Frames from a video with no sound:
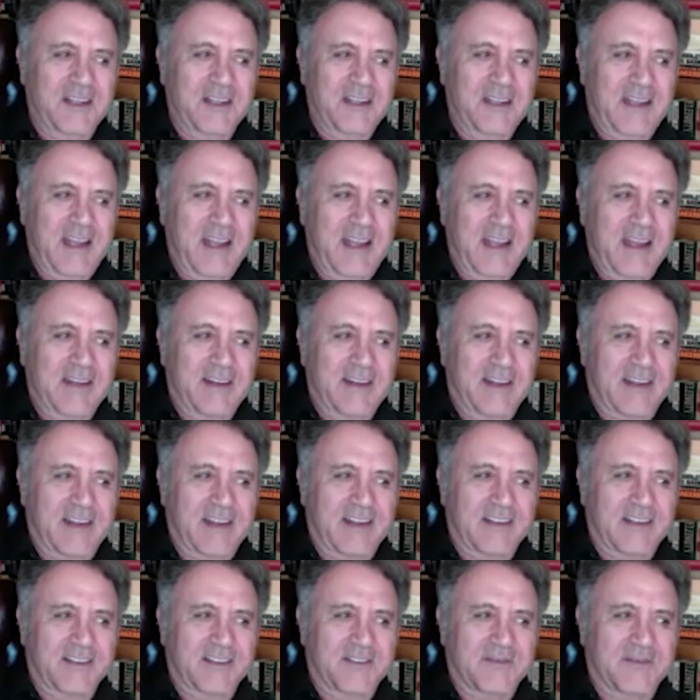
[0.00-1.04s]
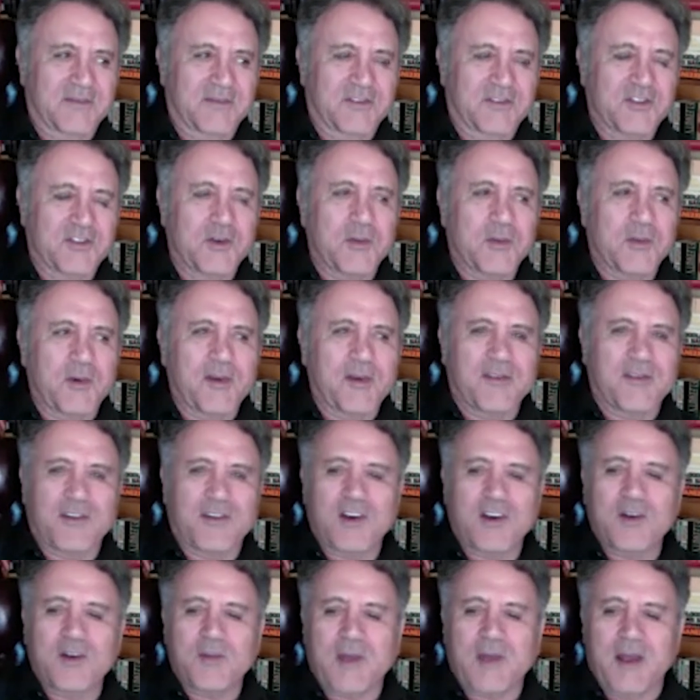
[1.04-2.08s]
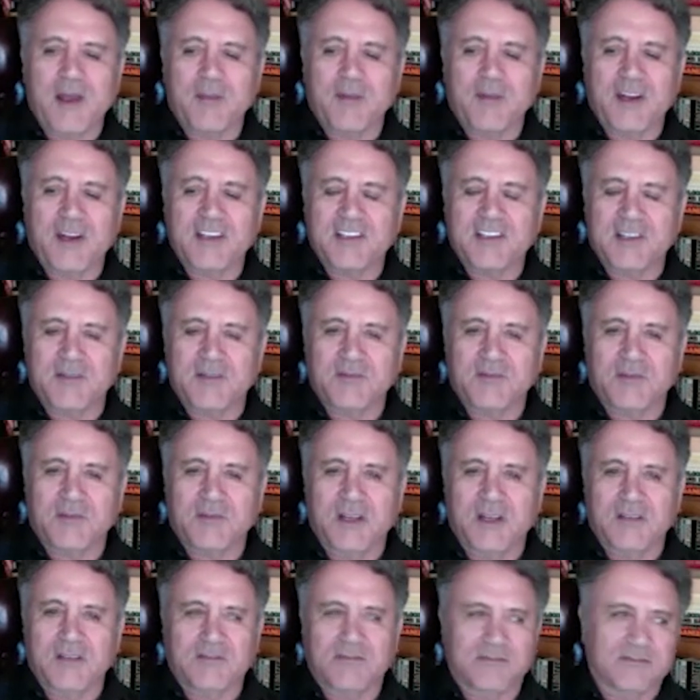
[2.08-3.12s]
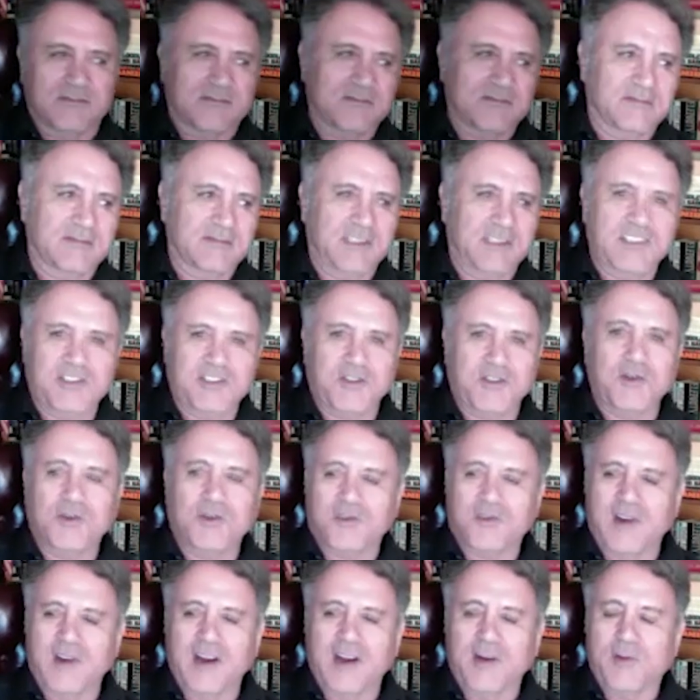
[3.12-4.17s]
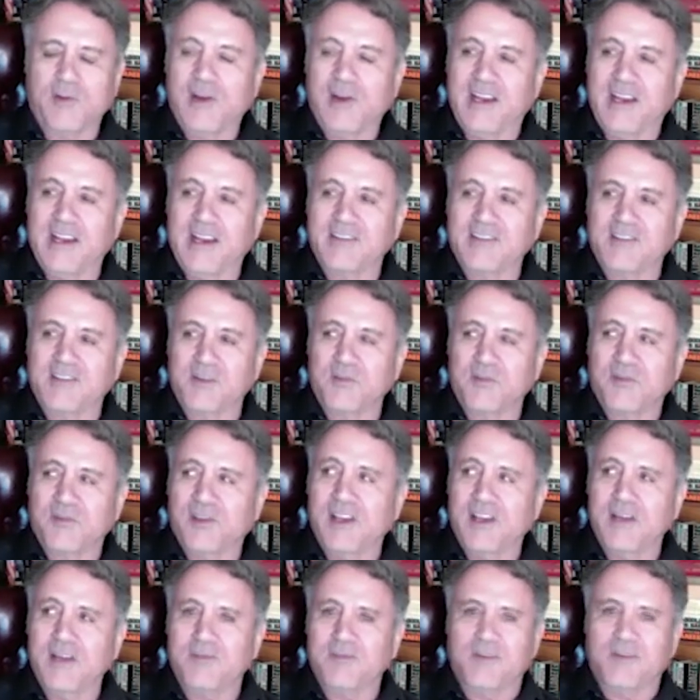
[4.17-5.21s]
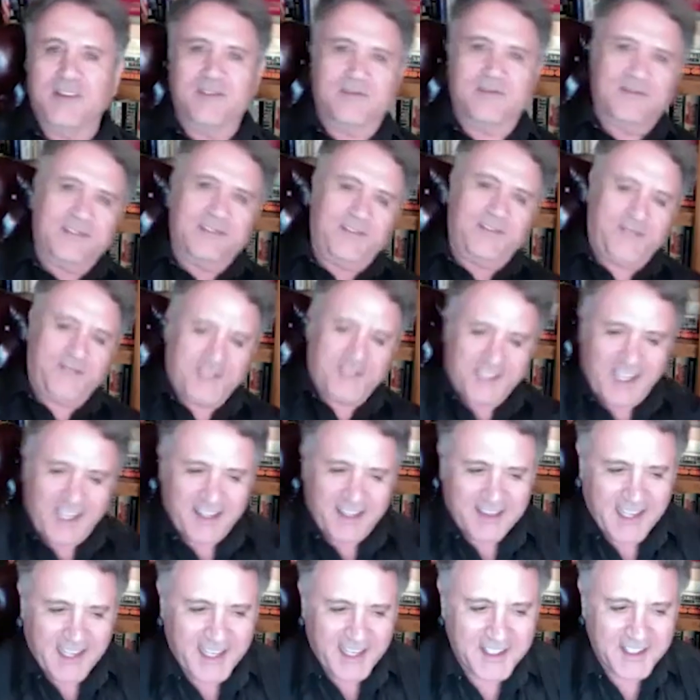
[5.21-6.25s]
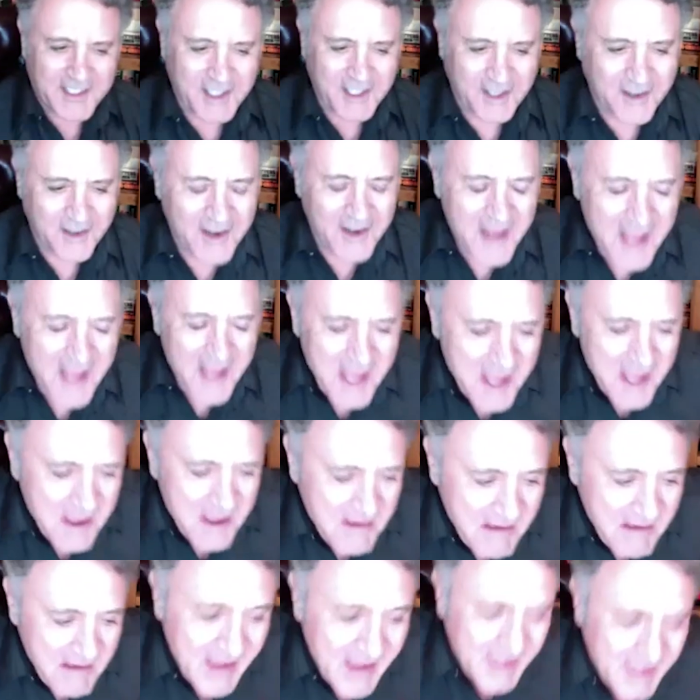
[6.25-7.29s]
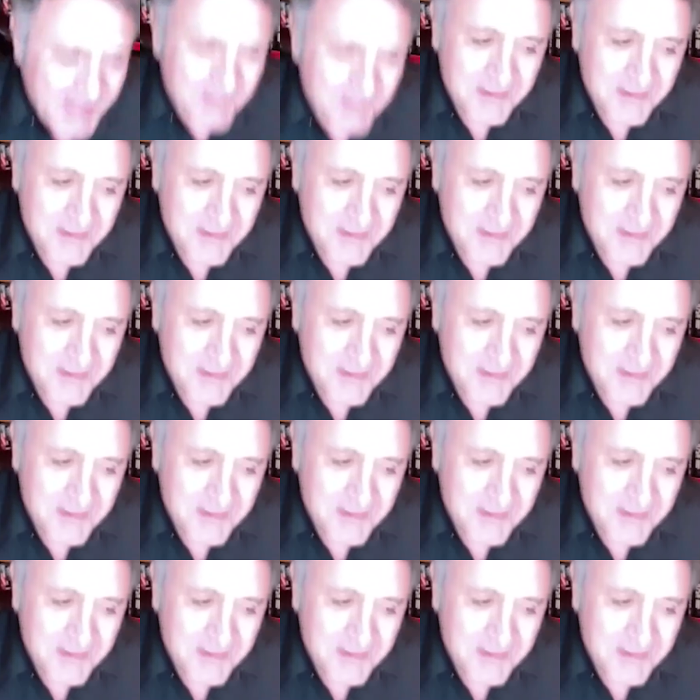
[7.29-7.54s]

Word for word: and like a super reverb amp. And I said, well, he's cool right away. He hasn't even played, but if he's got that gear. And he was